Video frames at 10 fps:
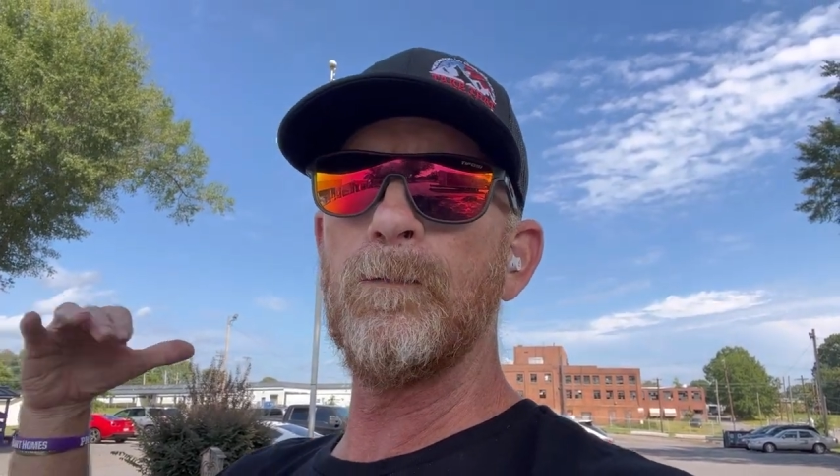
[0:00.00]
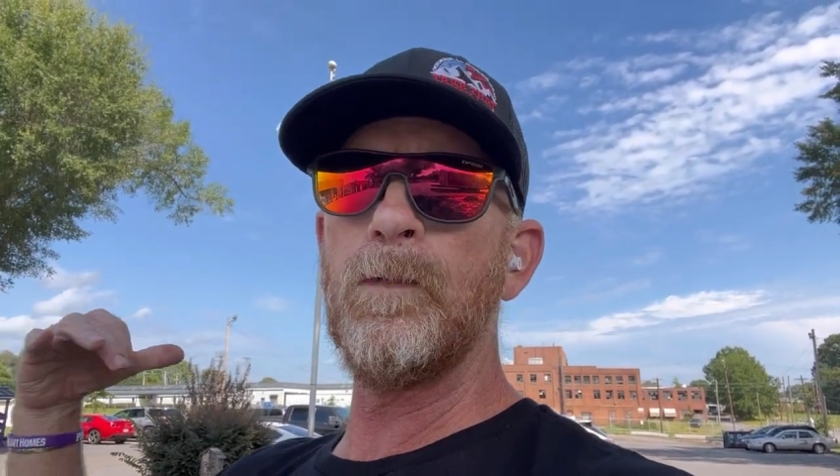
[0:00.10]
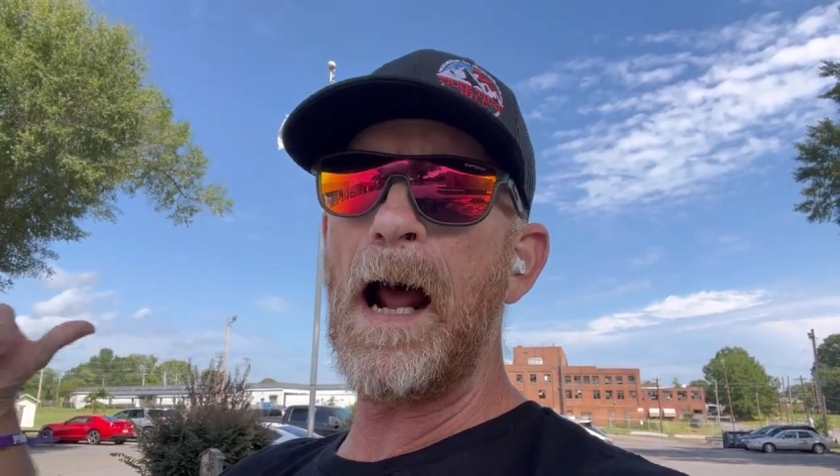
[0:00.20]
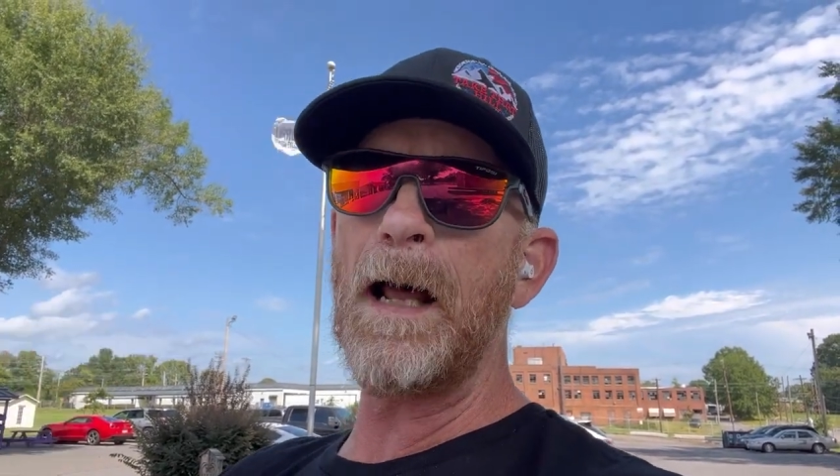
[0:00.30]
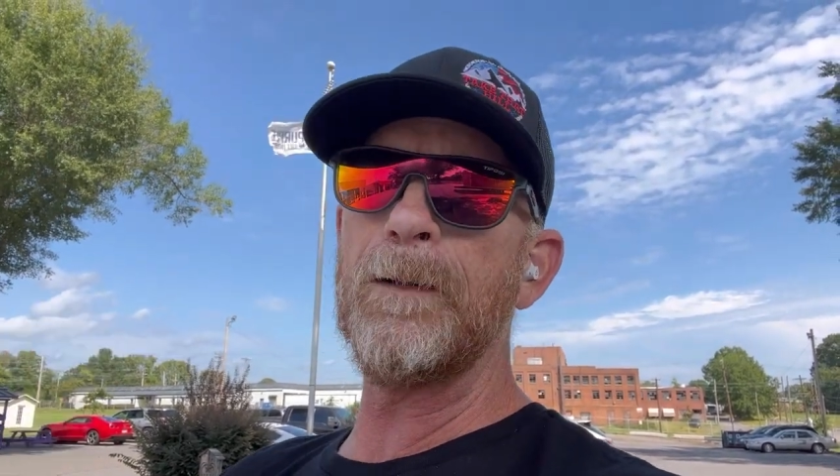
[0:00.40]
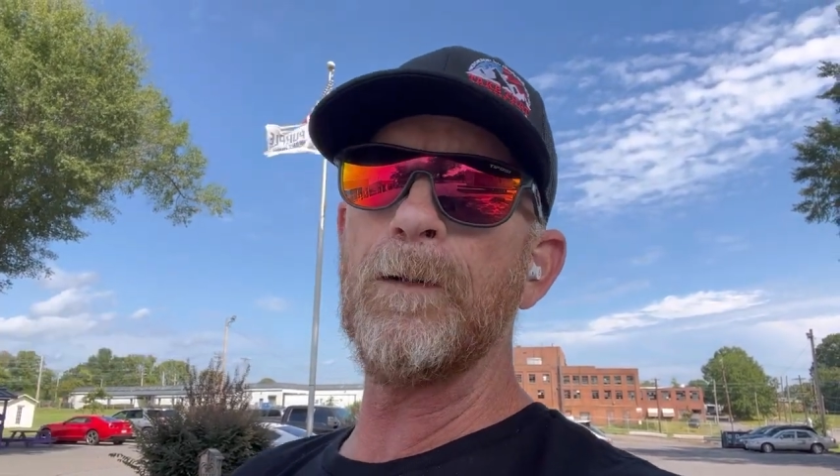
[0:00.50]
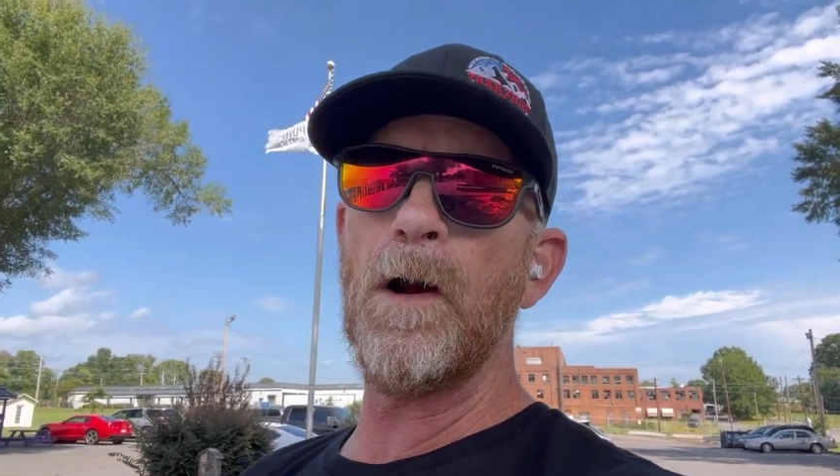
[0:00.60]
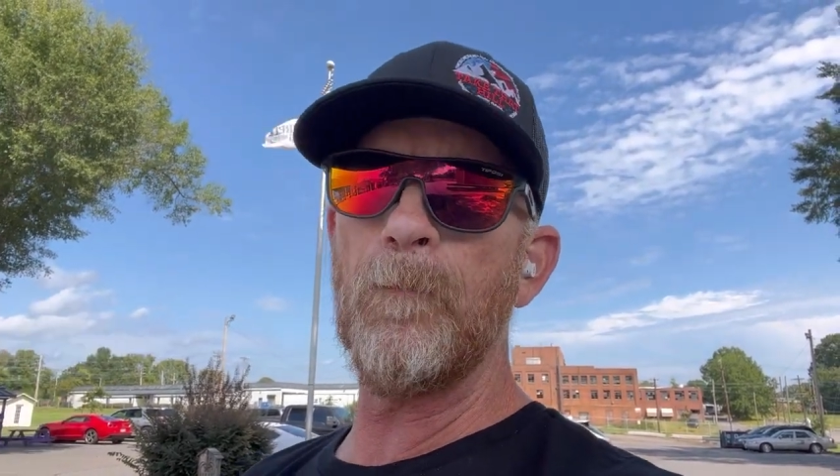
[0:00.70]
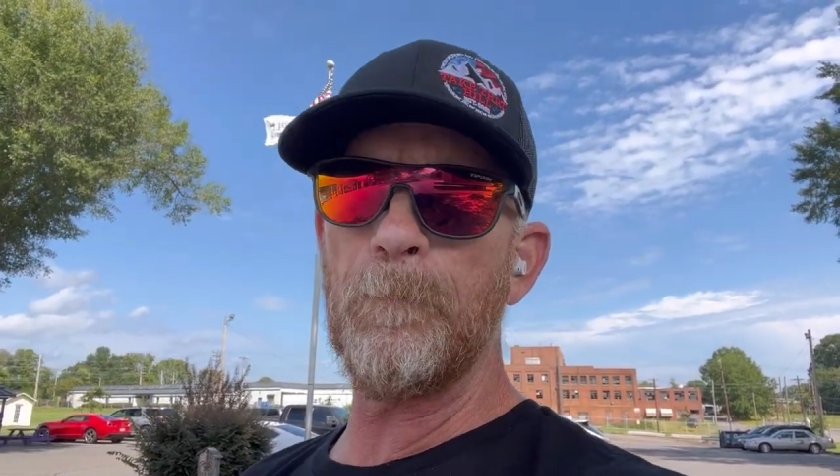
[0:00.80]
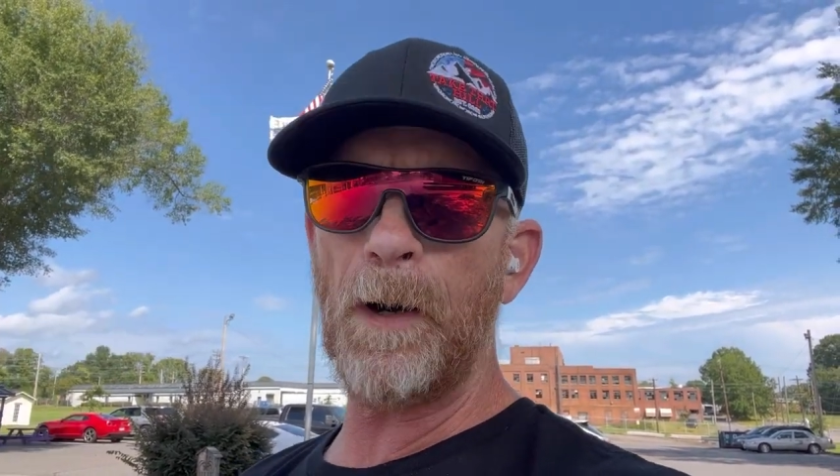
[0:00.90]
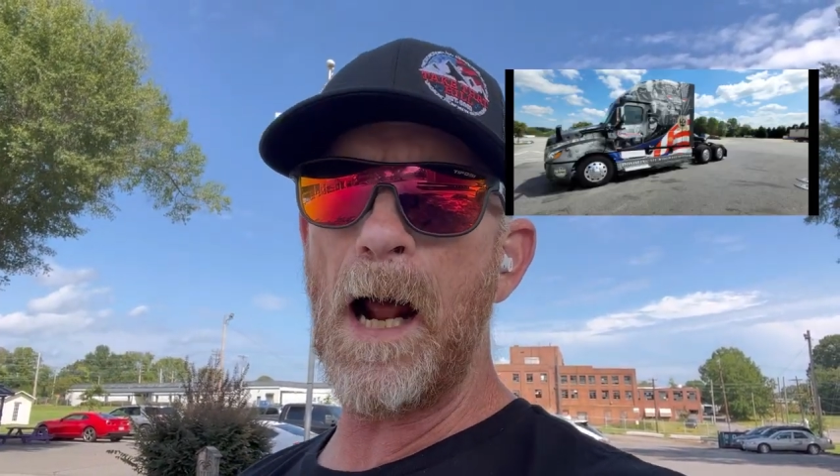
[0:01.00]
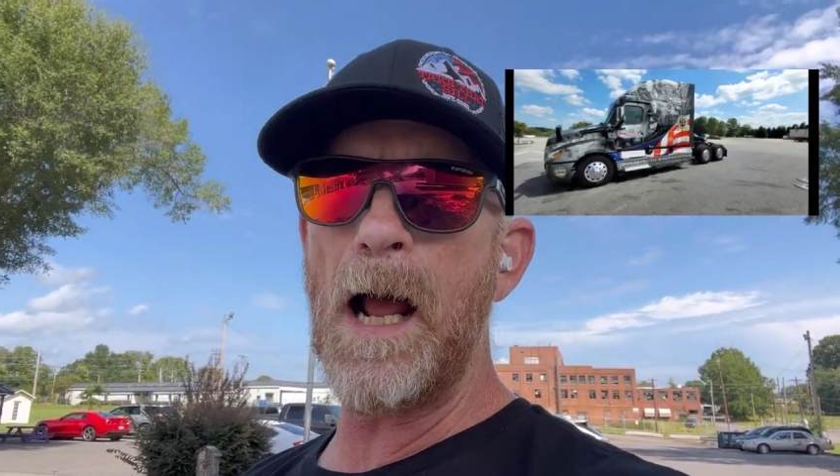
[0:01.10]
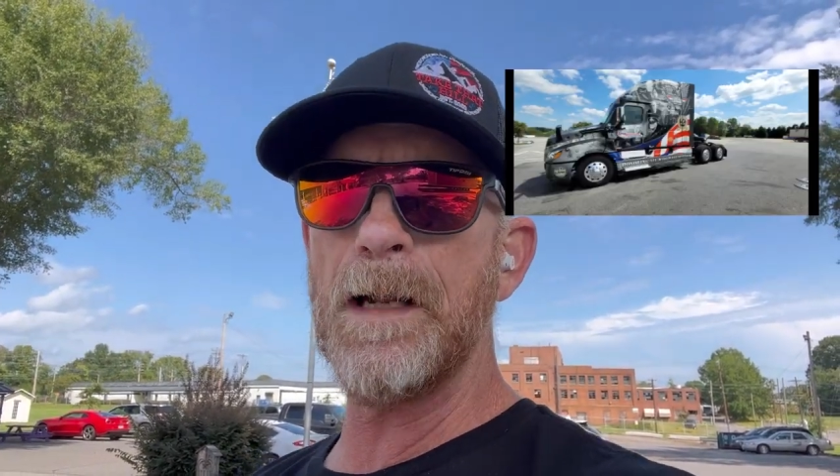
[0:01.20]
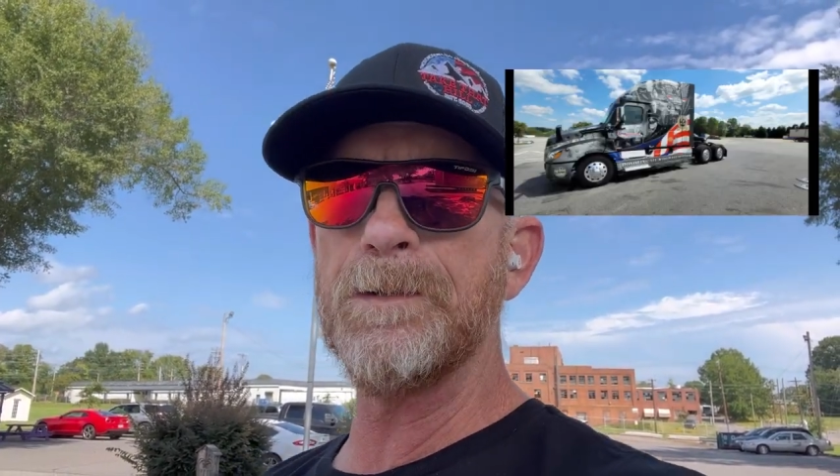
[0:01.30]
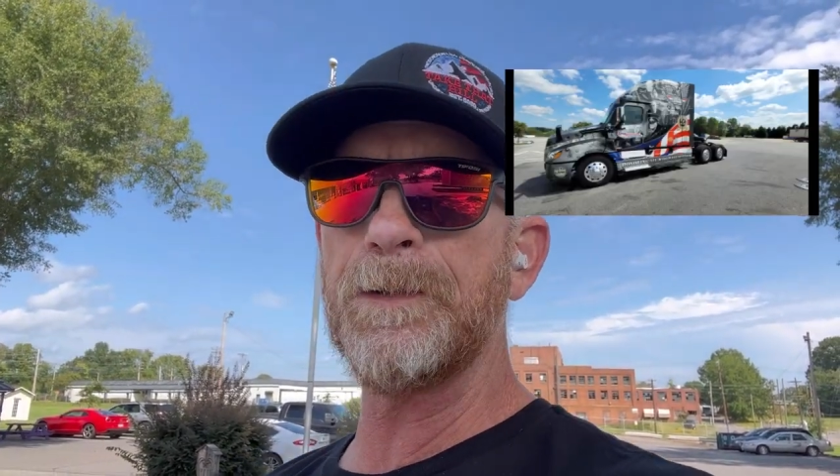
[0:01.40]
ride of
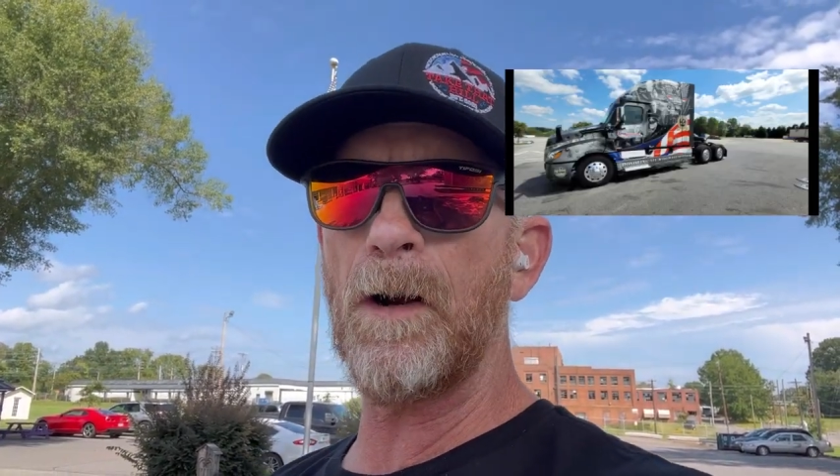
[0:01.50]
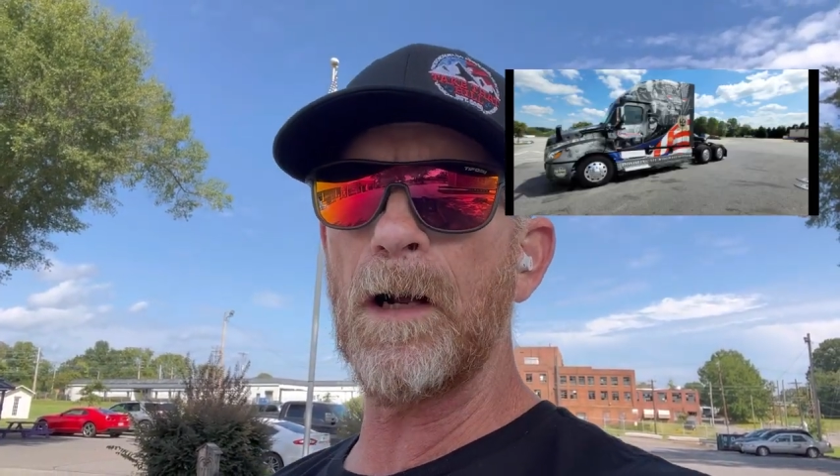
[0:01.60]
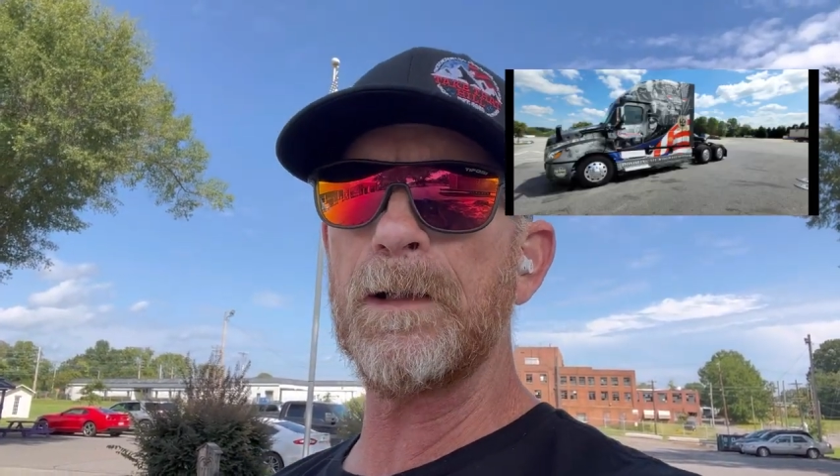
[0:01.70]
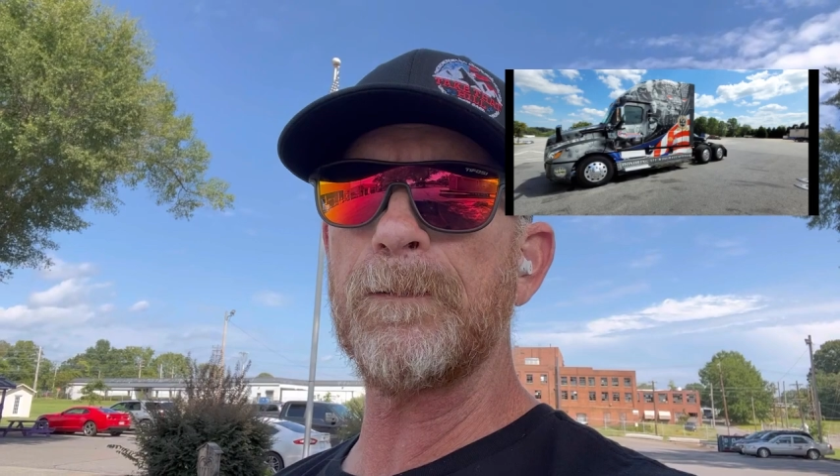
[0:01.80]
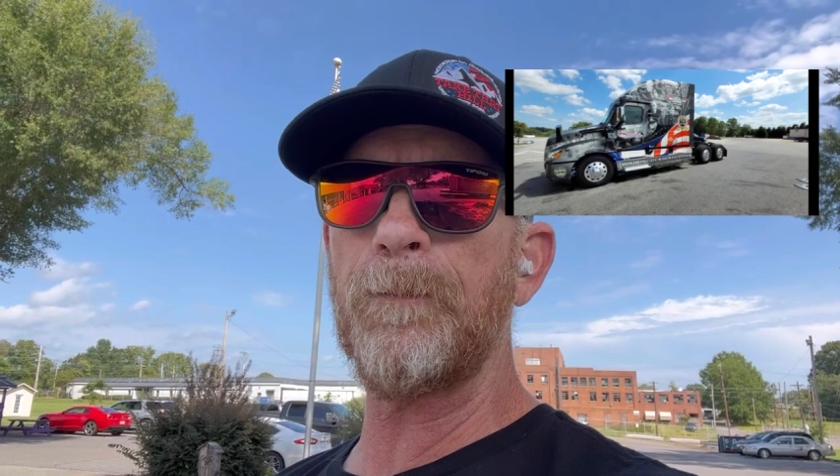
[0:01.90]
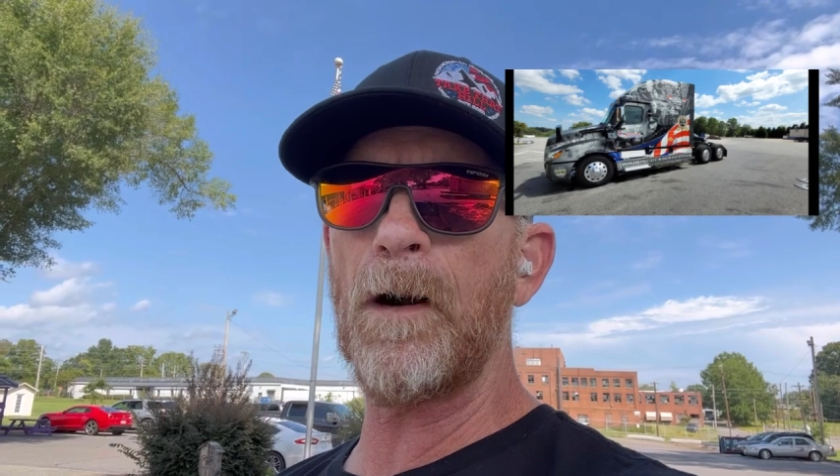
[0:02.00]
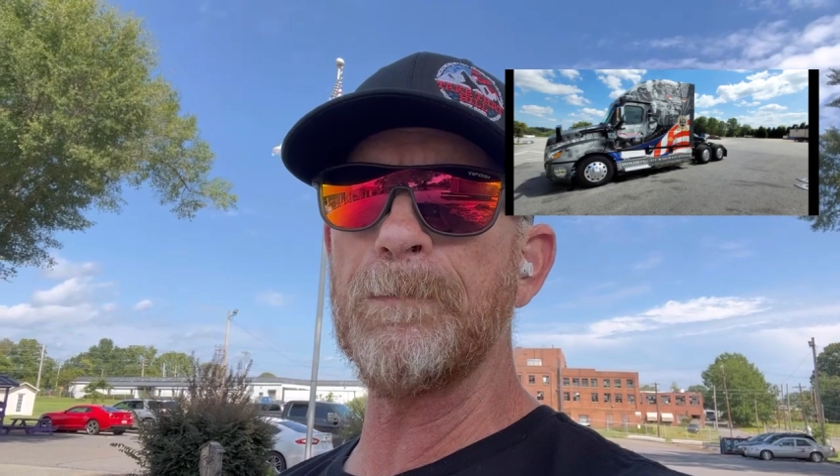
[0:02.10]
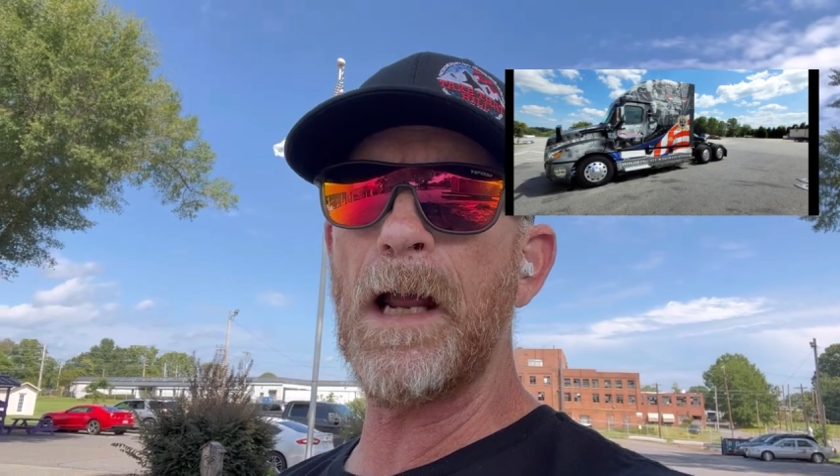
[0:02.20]
pride trucks from